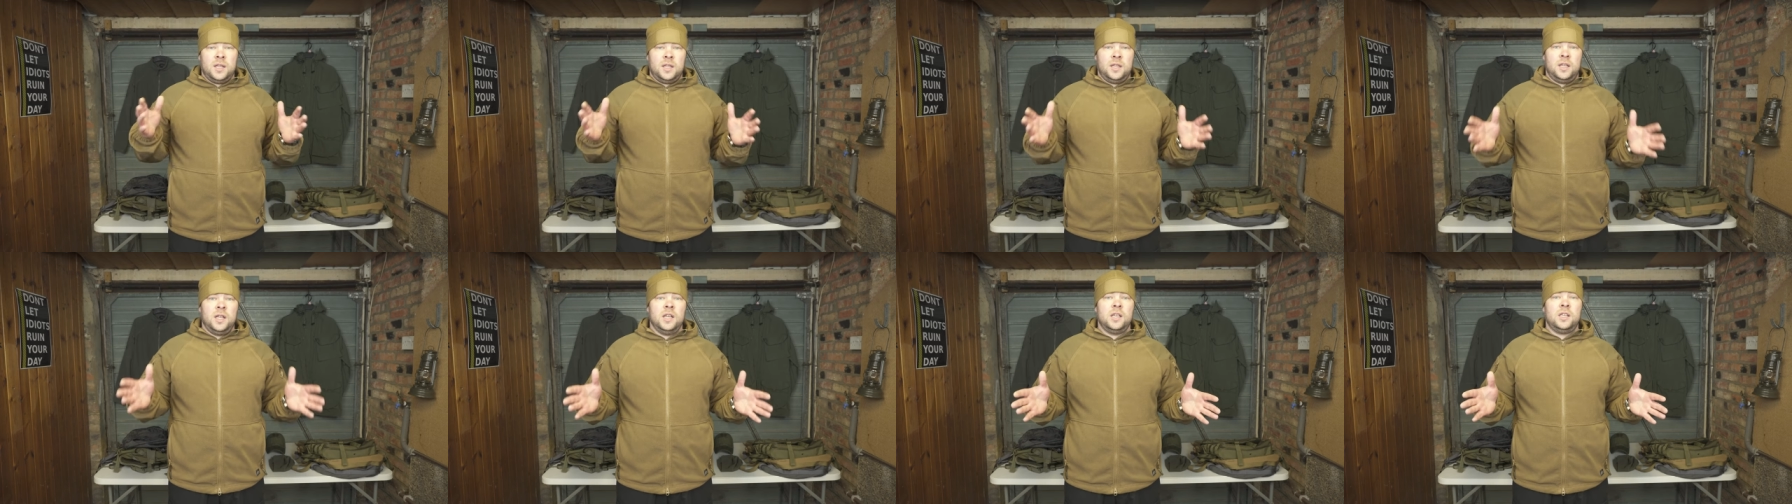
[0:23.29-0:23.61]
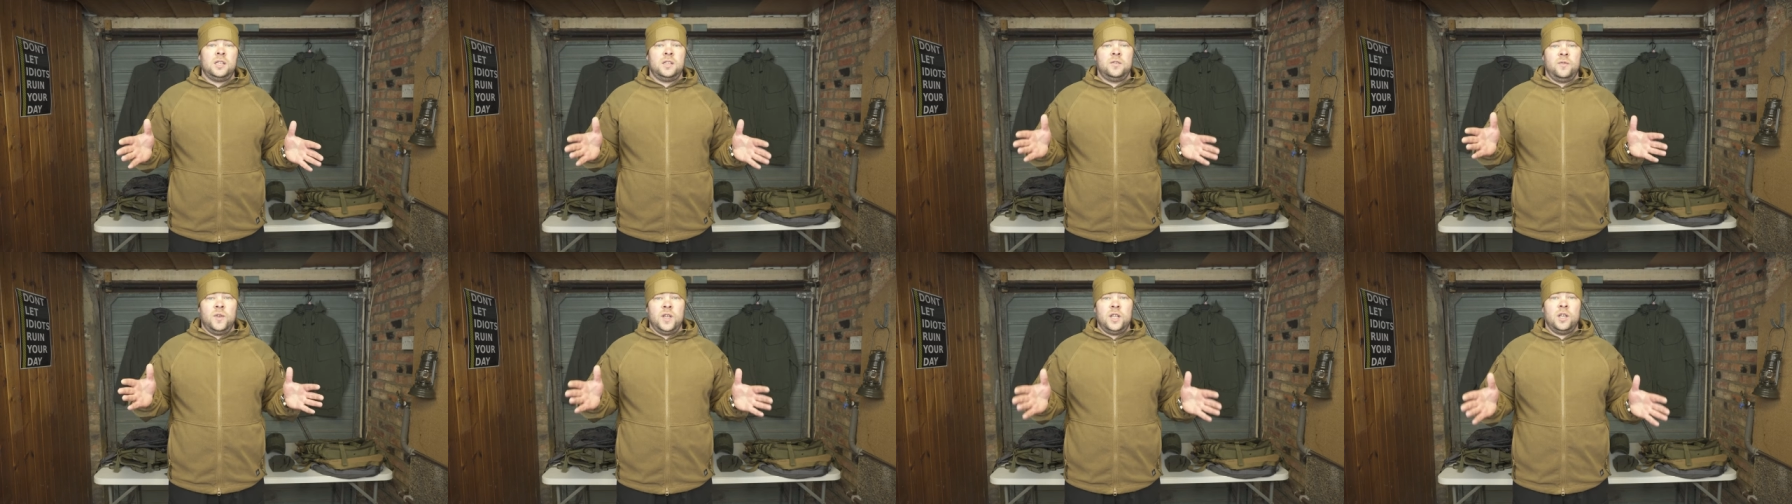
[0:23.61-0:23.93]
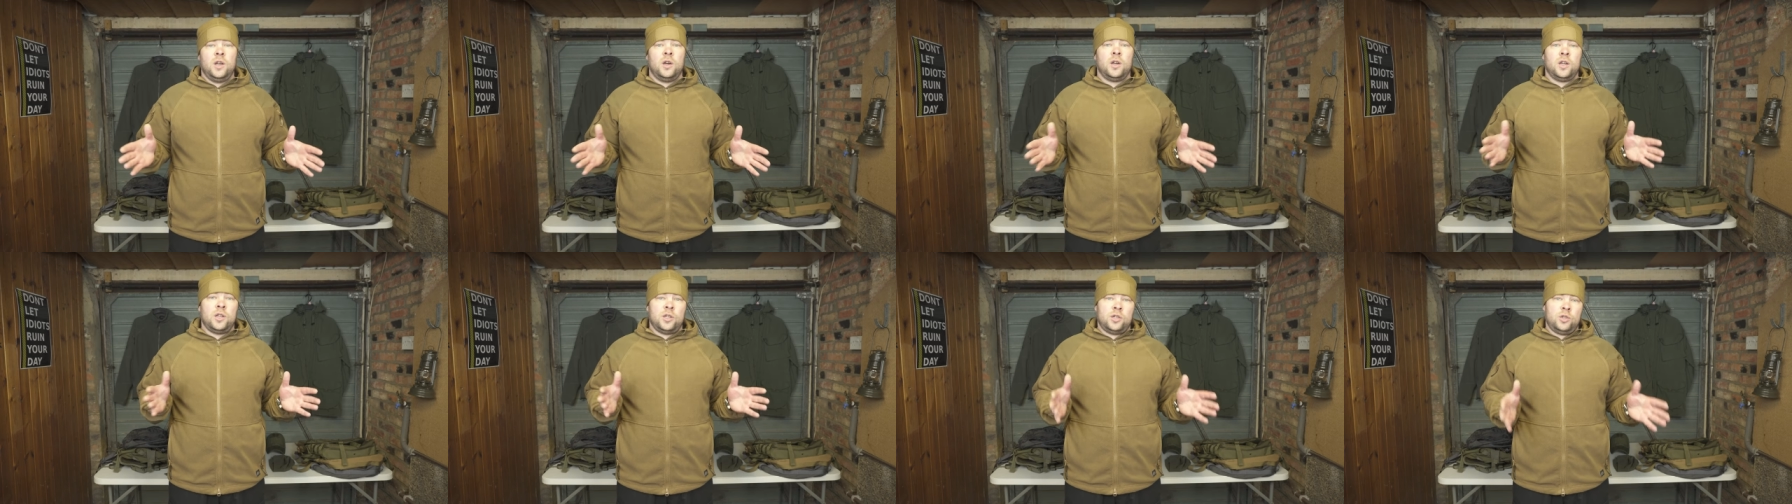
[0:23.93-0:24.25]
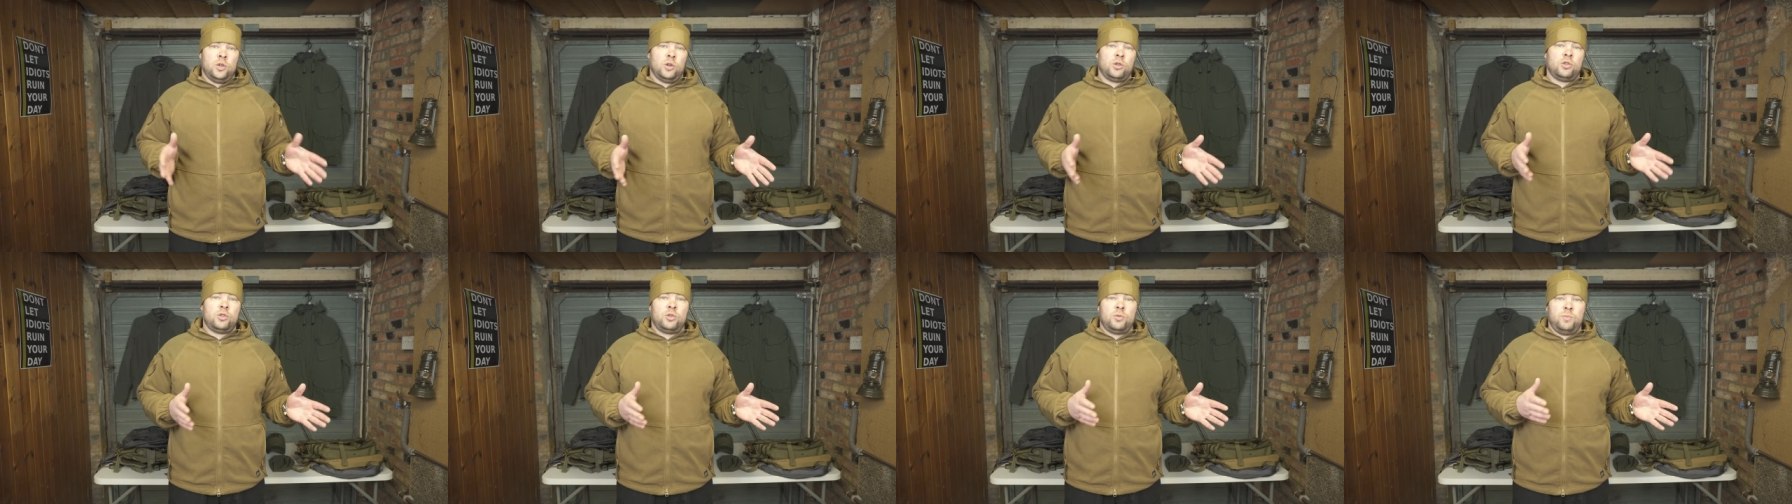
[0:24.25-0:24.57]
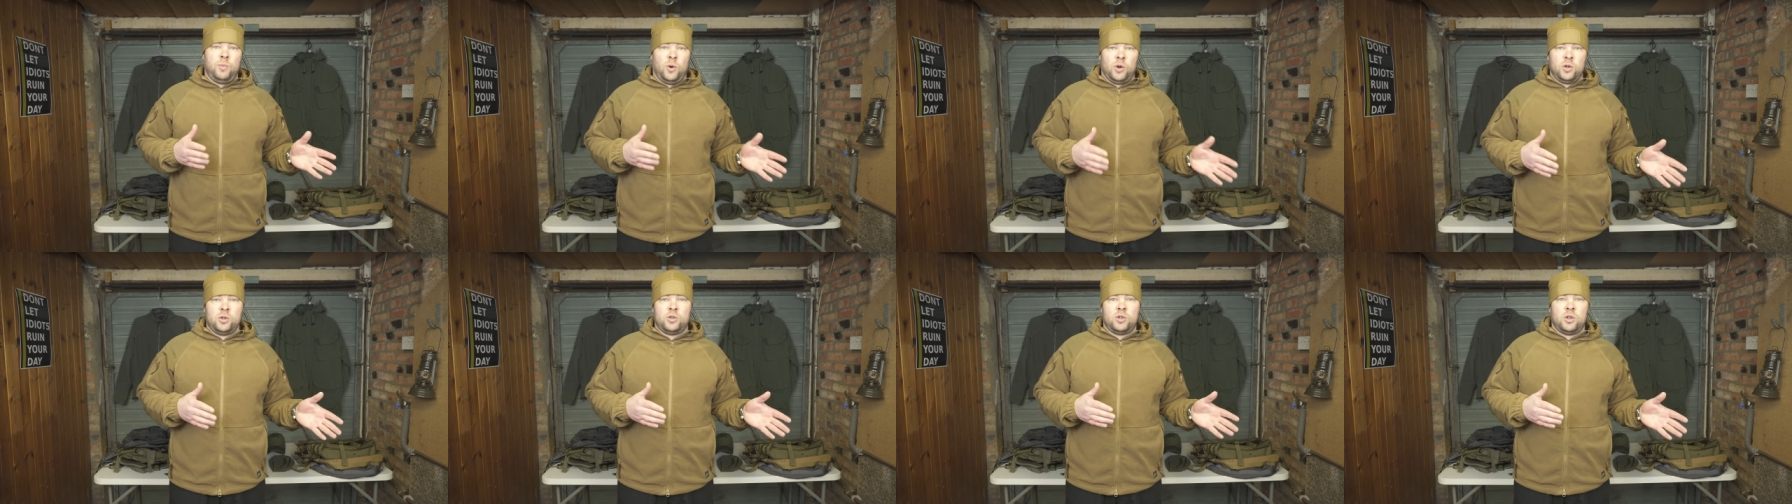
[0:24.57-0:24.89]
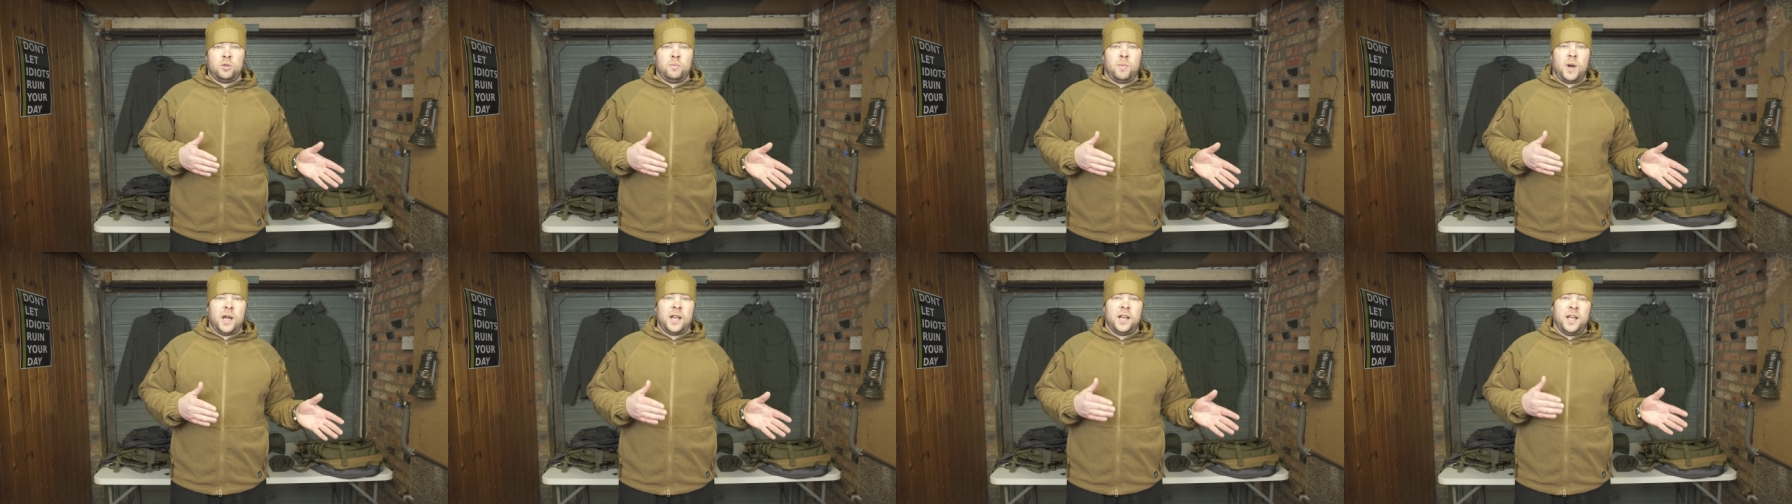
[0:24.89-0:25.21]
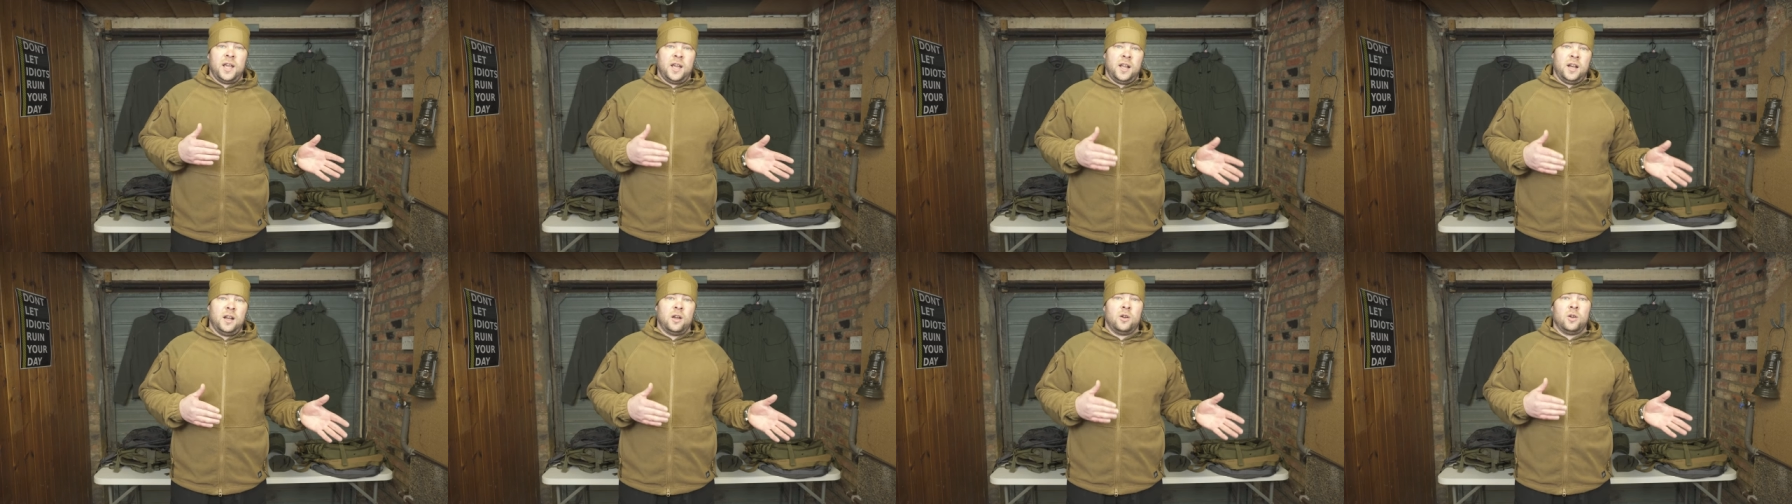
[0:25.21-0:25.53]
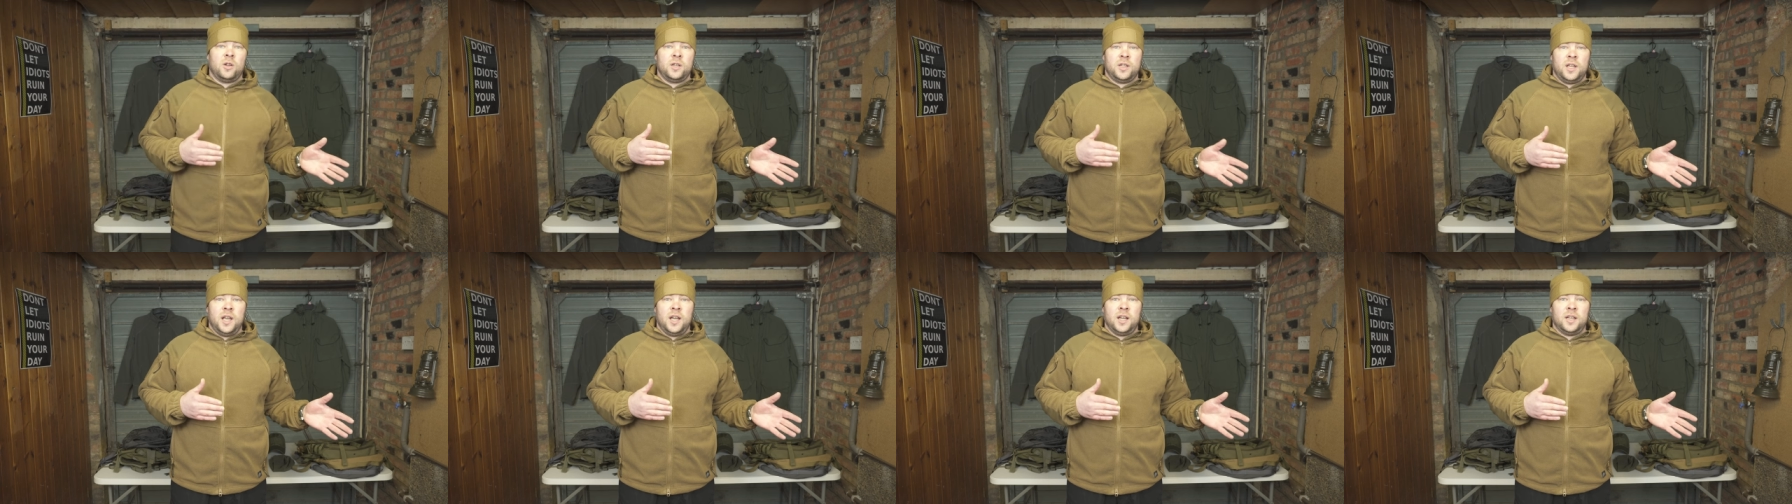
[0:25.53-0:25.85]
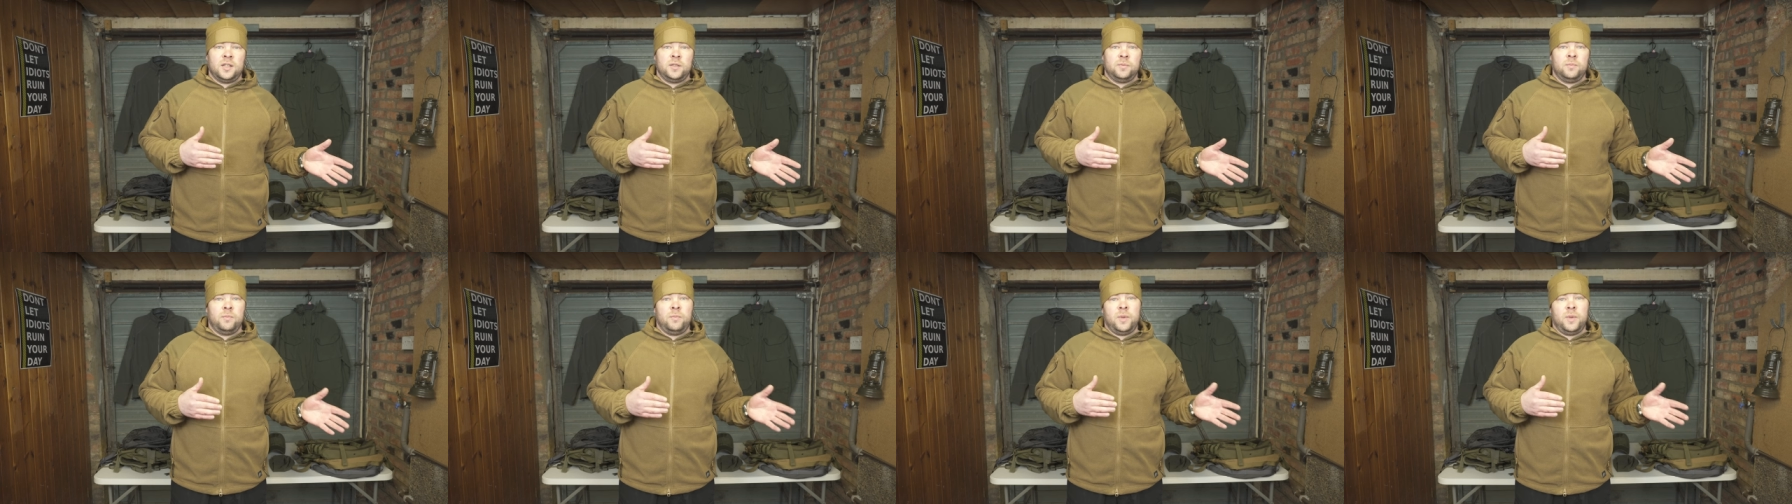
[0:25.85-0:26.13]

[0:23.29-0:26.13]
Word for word: This video is not sponsored by the Helikon-Tex